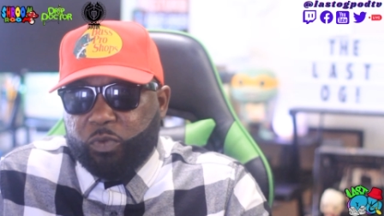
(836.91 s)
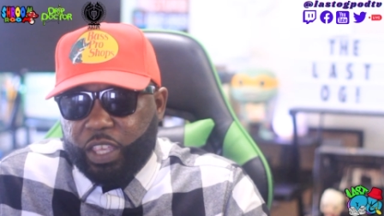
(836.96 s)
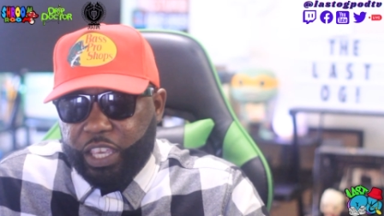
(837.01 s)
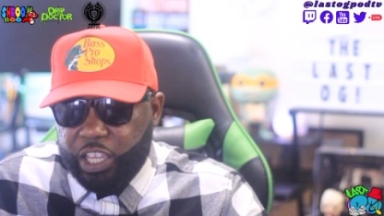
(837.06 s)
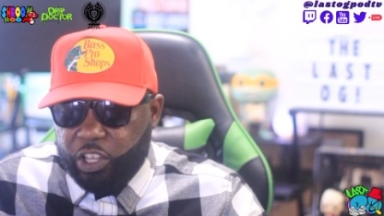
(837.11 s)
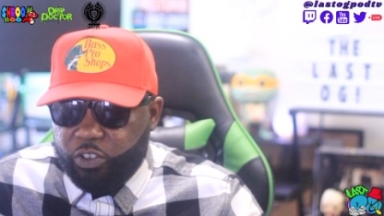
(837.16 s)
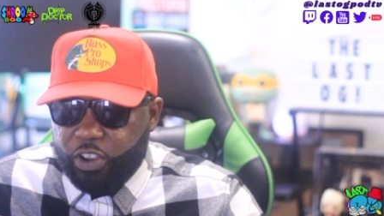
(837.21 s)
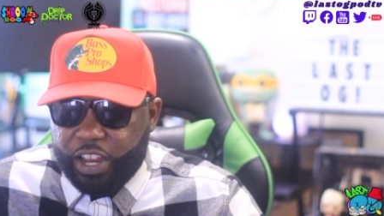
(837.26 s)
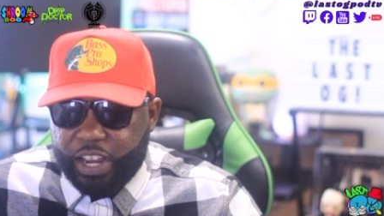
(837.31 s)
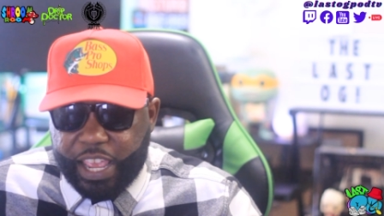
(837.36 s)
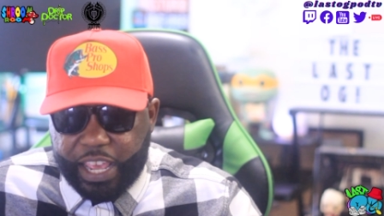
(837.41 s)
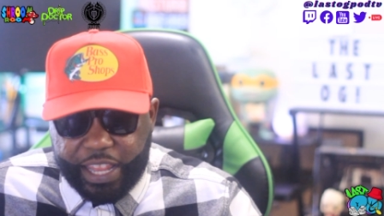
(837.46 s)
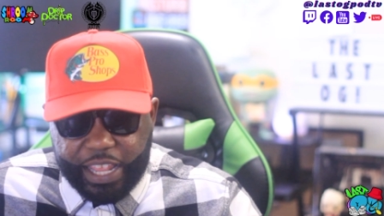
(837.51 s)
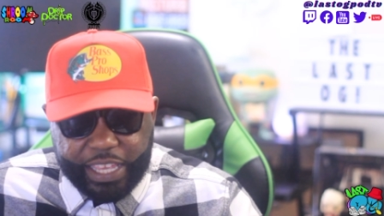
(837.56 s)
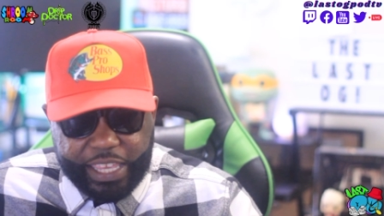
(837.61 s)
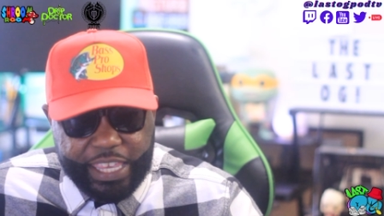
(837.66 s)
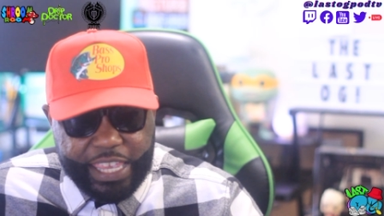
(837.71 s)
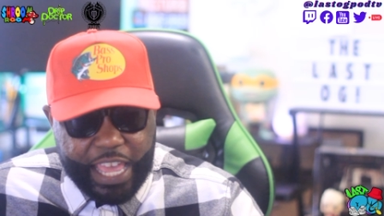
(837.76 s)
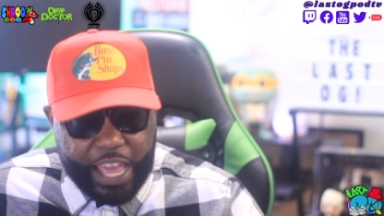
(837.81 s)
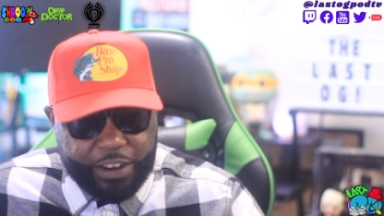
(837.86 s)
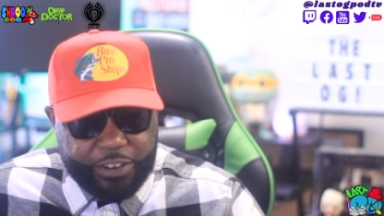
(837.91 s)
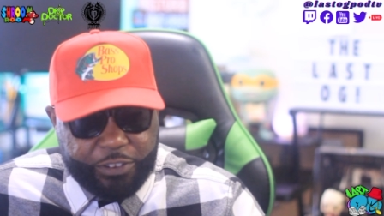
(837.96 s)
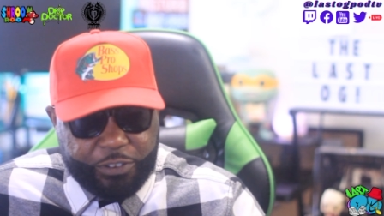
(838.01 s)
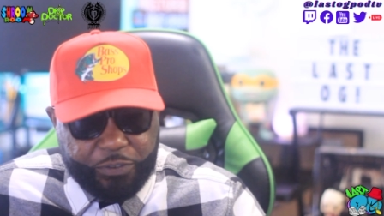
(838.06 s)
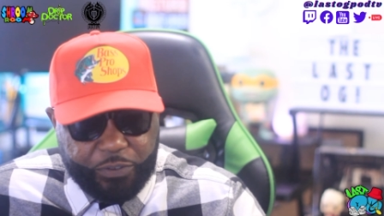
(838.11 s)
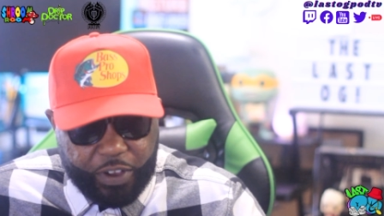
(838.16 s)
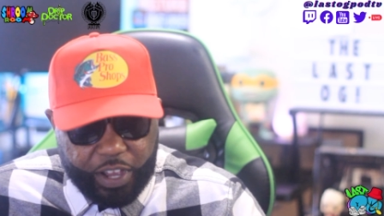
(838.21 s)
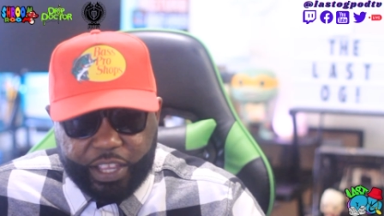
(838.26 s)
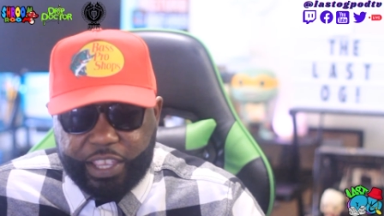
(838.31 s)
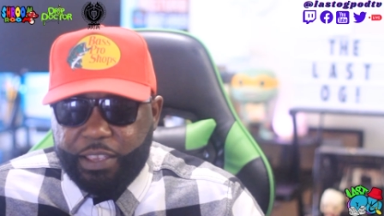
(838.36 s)
He trying to act like he out his
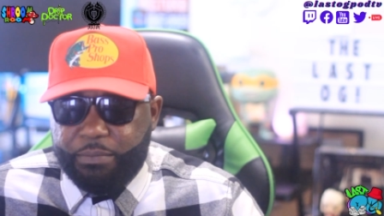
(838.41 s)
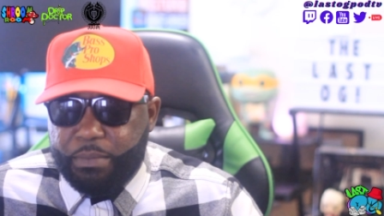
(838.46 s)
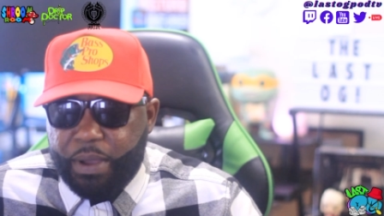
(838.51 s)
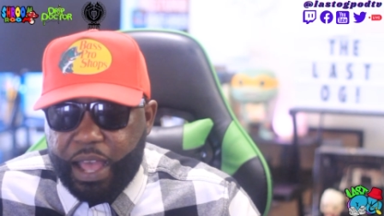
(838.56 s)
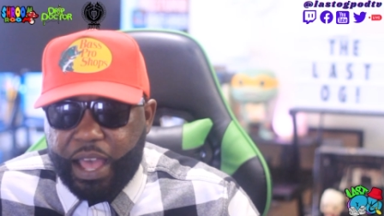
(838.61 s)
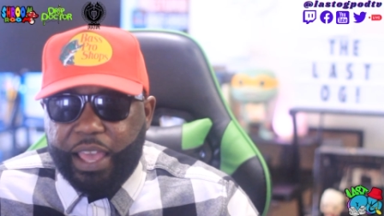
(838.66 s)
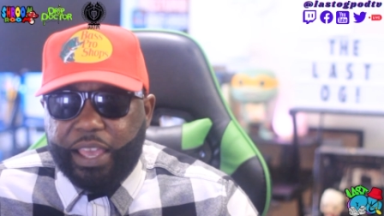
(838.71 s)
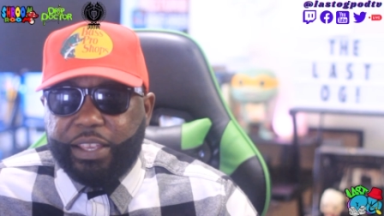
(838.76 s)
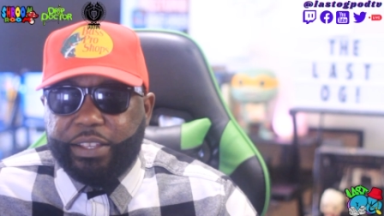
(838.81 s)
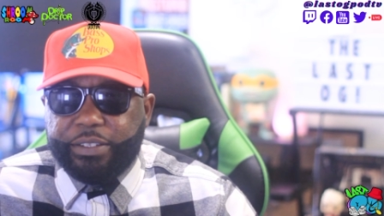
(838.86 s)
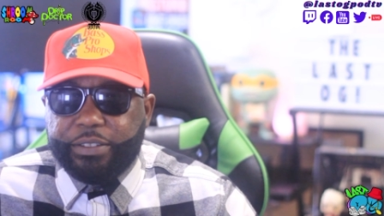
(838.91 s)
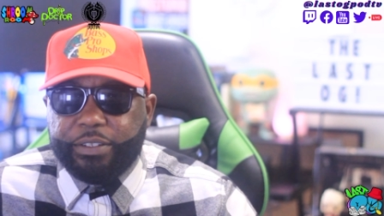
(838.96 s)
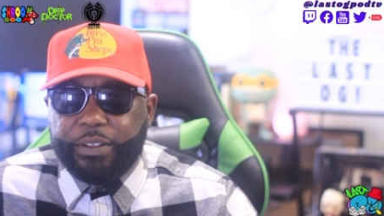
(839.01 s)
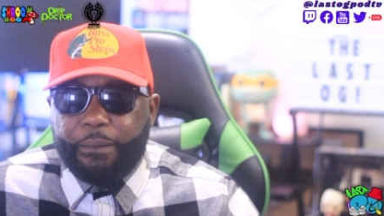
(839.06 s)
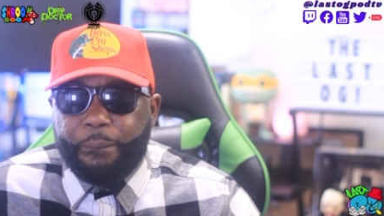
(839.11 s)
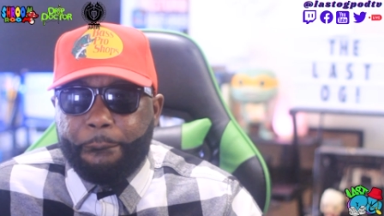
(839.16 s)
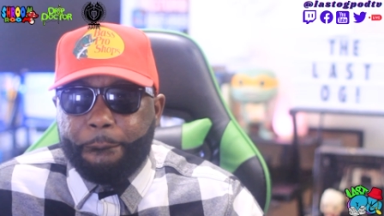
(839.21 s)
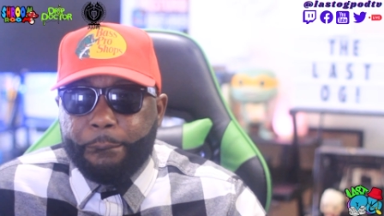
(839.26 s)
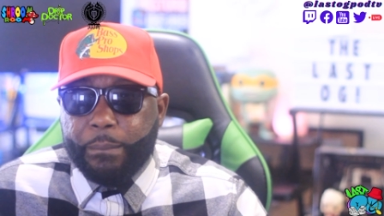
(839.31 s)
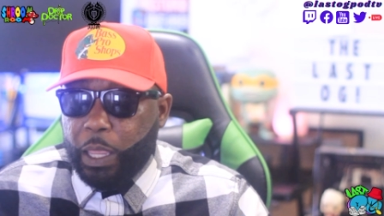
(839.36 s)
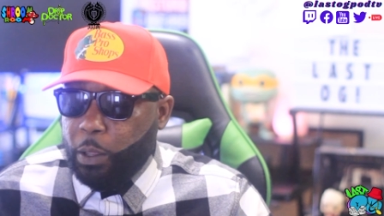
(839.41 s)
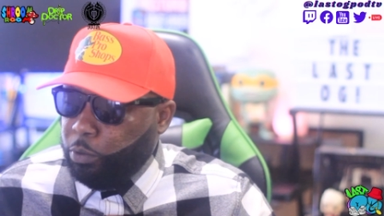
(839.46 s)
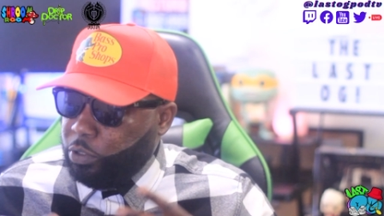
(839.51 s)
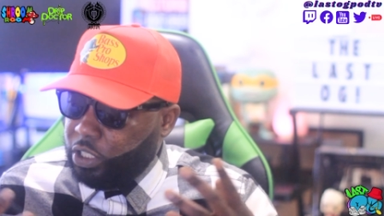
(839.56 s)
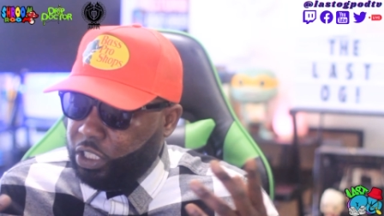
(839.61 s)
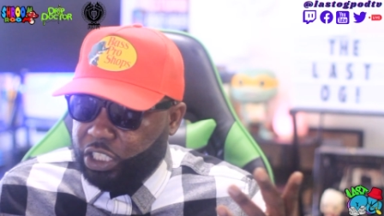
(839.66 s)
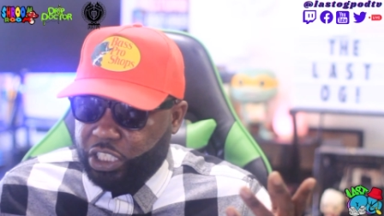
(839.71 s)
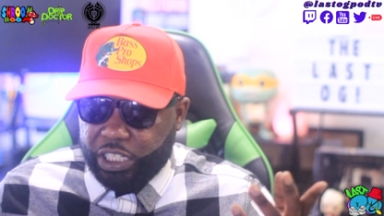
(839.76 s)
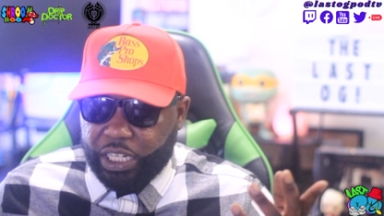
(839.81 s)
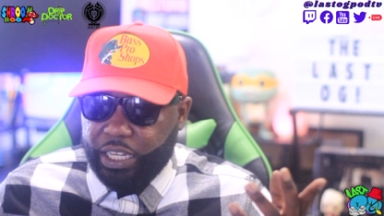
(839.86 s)
fucking mind. It was
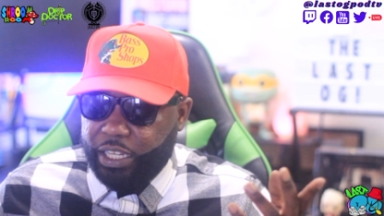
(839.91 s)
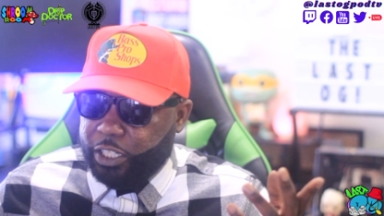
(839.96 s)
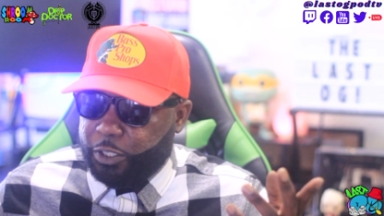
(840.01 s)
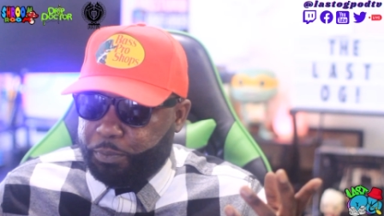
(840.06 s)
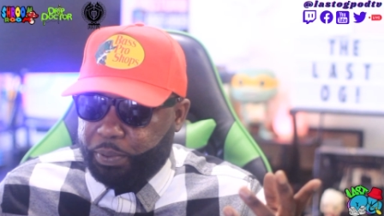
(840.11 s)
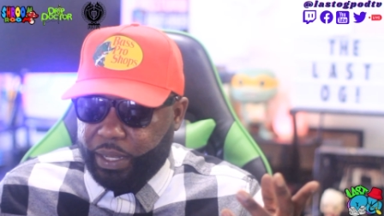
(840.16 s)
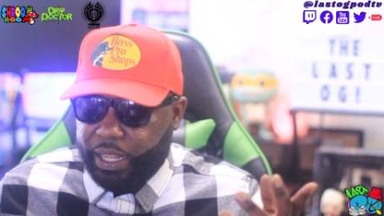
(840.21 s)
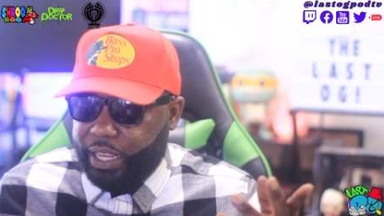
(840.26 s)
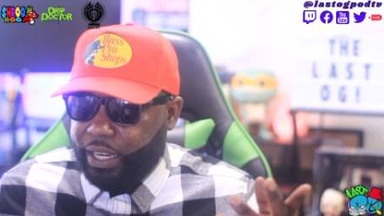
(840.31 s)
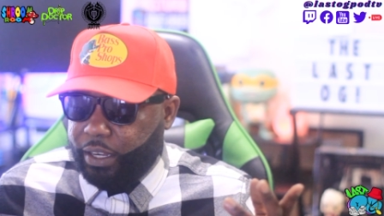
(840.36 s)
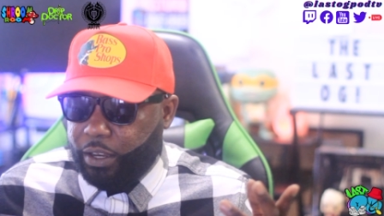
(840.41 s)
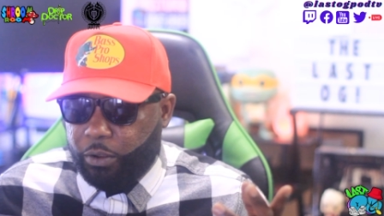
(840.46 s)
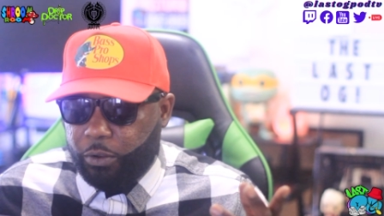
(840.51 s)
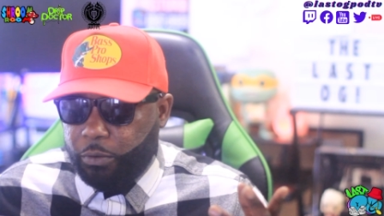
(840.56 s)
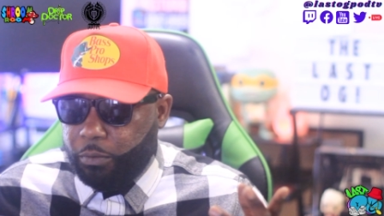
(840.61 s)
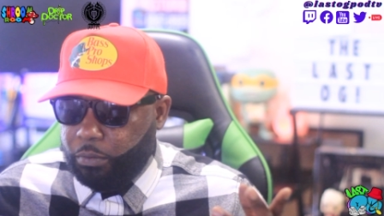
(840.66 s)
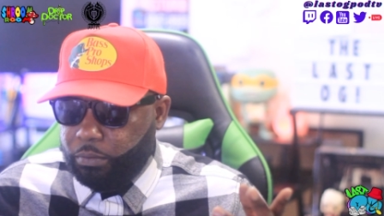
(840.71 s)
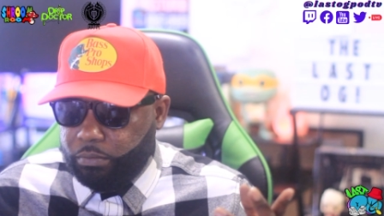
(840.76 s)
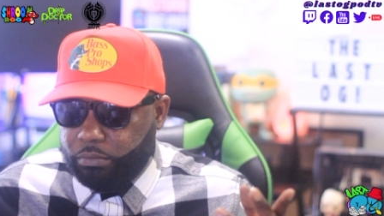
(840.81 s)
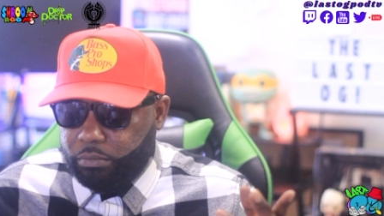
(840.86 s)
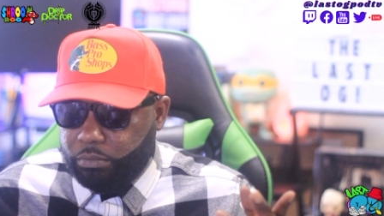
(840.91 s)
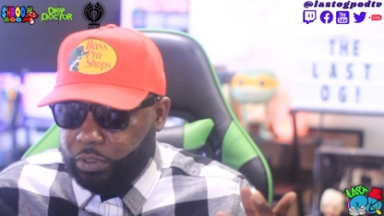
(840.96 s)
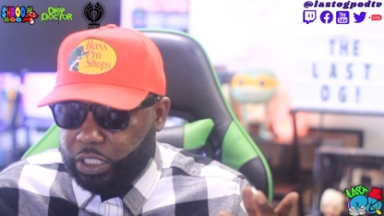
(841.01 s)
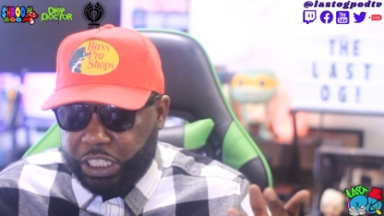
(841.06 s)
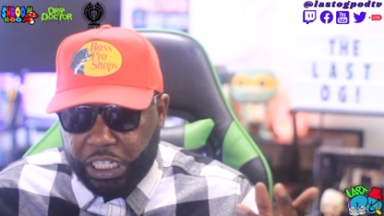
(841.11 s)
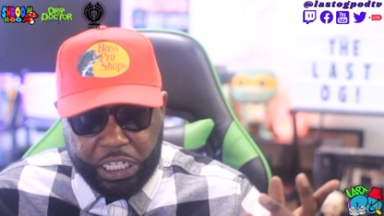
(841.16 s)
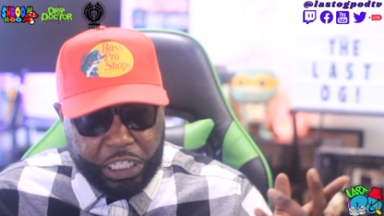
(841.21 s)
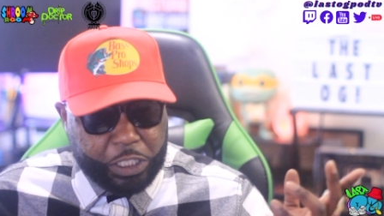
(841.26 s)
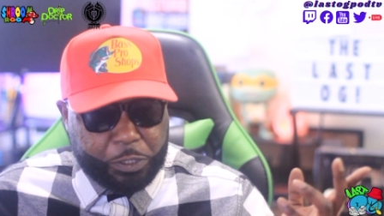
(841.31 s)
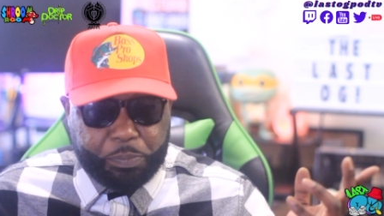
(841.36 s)
a genius play, though.
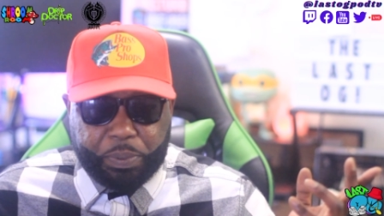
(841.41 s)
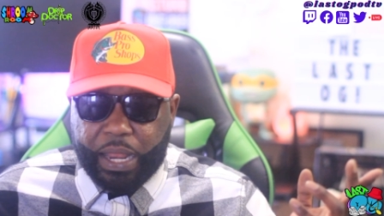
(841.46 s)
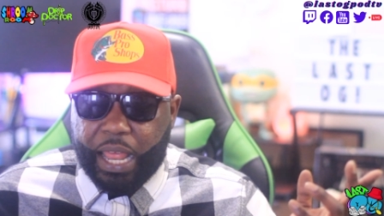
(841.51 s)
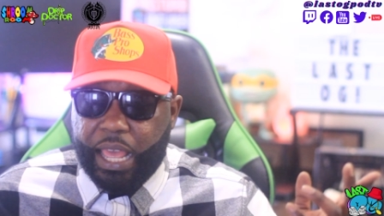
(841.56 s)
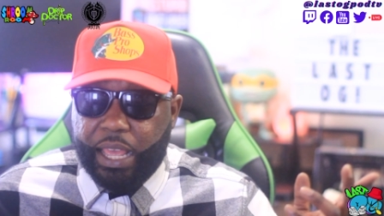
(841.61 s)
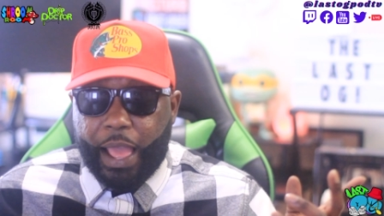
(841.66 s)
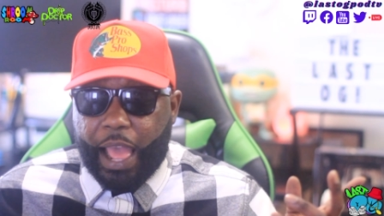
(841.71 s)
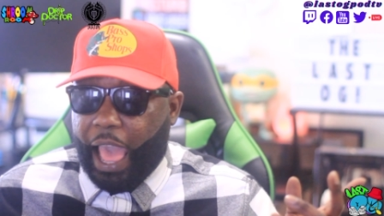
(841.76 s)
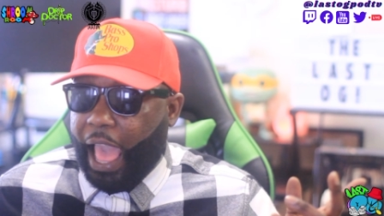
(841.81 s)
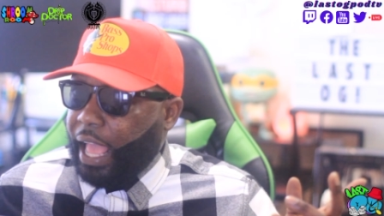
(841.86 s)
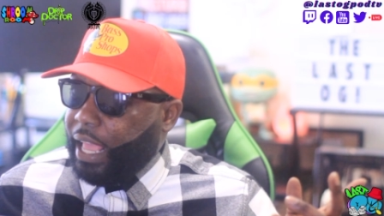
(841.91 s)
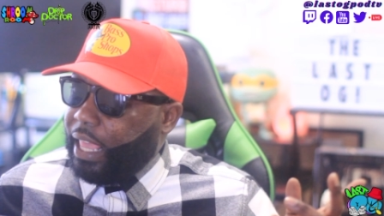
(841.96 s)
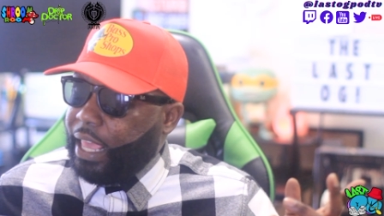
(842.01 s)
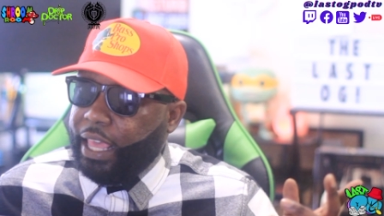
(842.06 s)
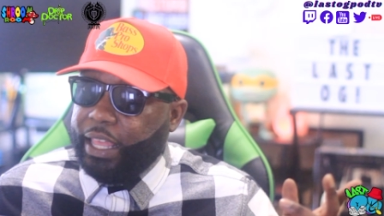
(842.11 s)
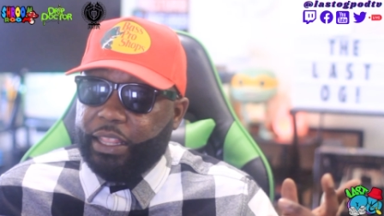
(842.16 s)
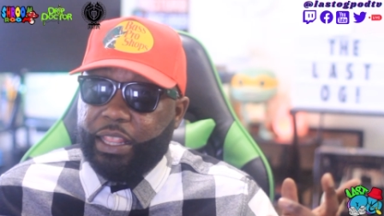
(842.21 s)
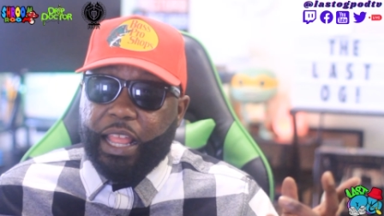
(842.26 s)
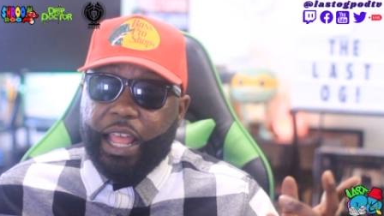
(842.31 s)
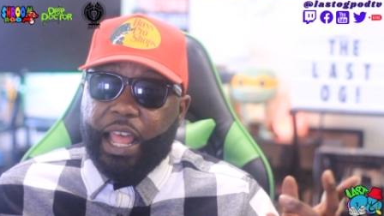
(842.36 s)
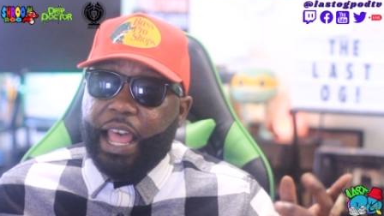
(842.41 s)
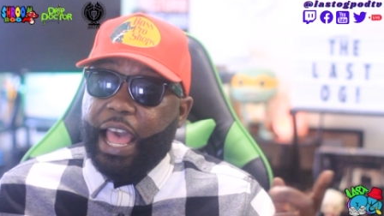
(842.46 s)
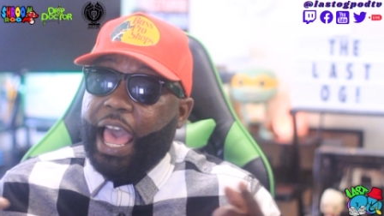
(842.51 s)
Genius plot. I can't lie.